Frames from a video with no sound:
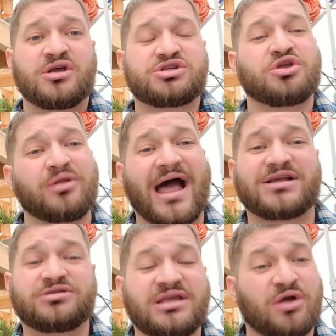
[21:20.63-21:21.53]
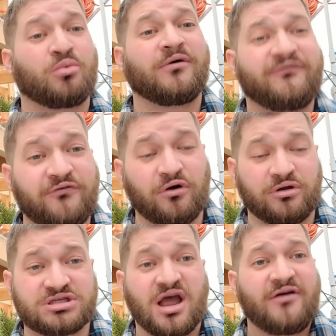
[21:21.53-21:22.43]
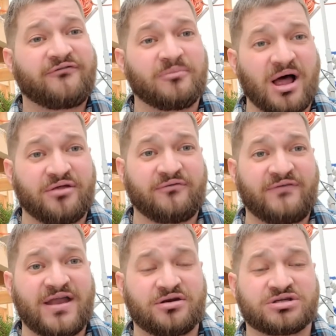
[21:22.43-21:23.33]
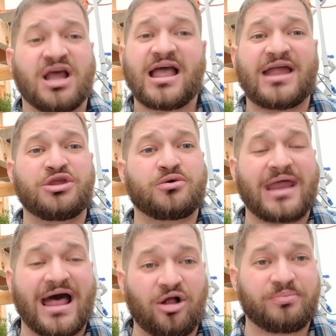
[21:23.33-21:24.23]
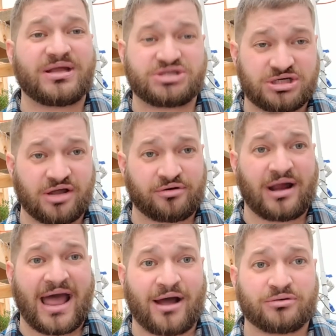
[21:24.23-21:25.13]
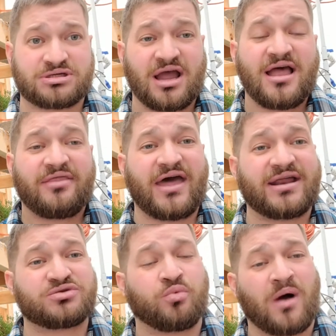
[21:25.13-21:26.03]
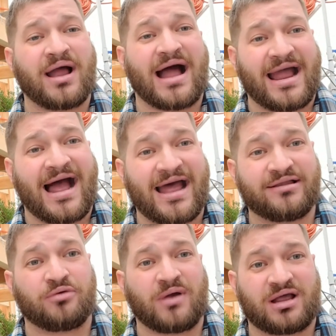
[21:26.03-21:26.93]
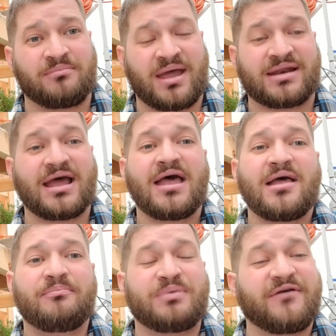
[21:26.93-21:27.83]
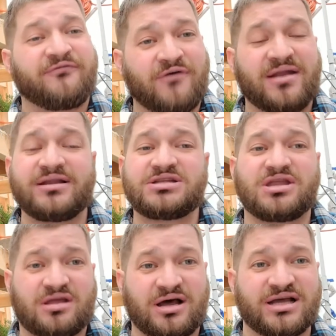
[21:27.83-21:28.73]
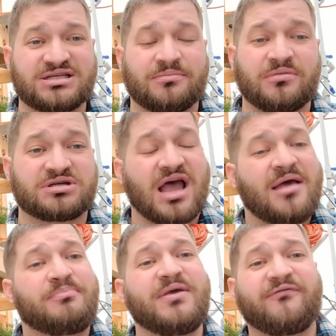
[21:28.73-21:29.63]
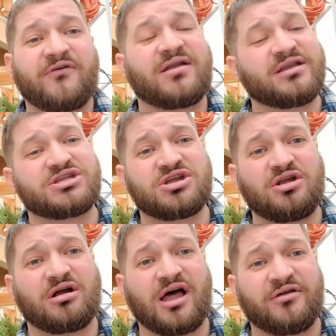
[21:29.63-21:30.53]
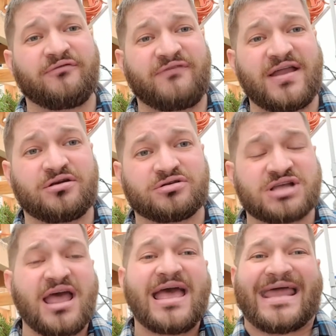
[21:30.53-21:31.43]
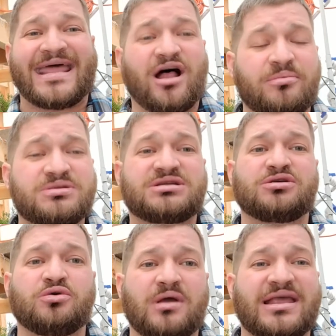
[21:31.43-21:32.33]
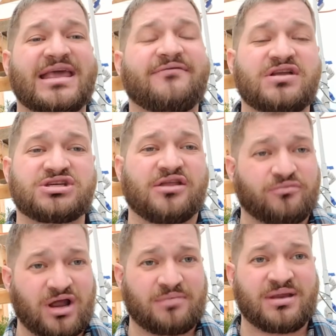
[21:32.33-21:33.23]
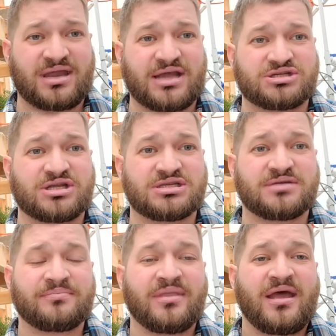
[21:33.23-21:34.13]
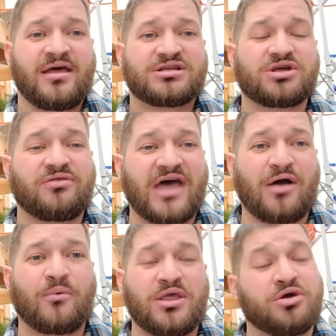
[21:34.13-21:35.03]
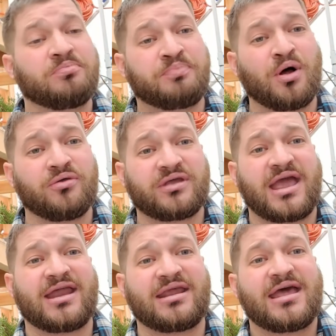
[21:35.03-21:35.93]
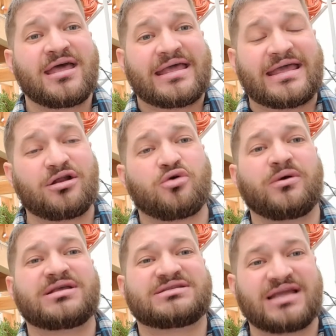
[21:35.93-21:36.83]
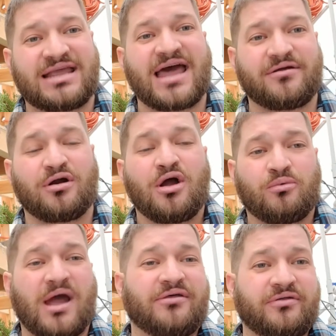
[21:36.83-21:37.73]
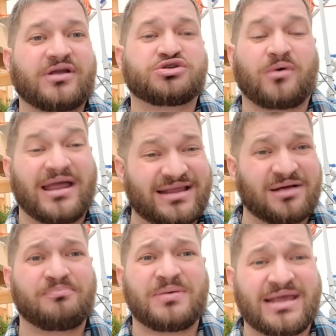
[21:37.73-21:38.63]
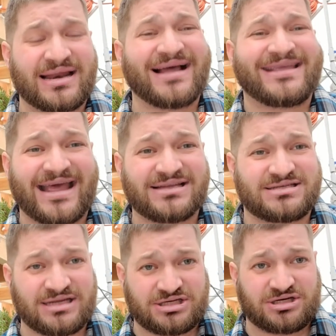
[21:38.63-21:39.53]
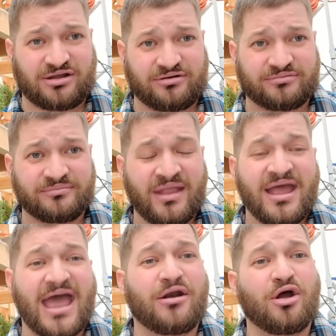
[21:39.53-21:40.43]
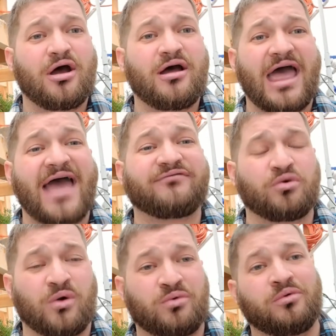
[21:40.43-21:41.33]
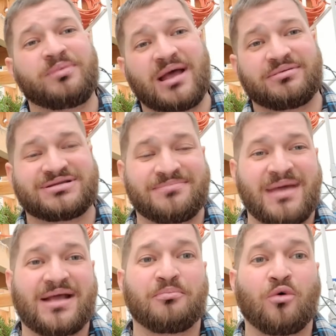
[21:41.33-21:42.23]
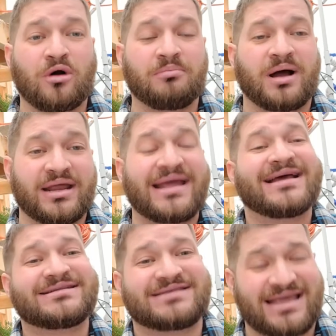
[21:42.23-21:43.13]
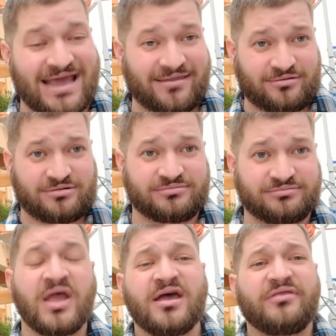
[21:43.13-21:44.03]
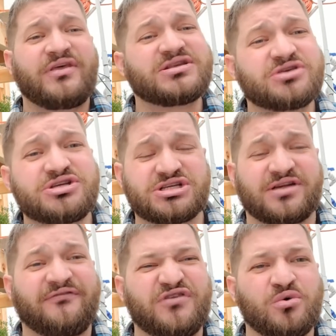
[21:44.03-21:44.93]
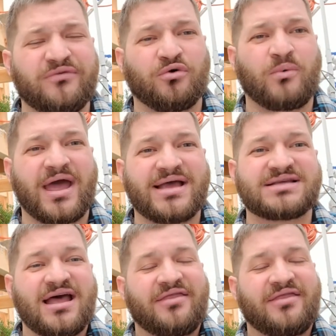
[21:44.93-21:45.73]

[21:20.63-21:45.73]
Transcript: So you'll actually get referrals from other vendors and you can help each other out. That is why I highly recommend be friendly to the customers, be friendly to your other vendors and help to give each other recommendations so that way you both can increase together rather than trying to compete against each other. And everyone will be able to make more money together. These are just a few of the ways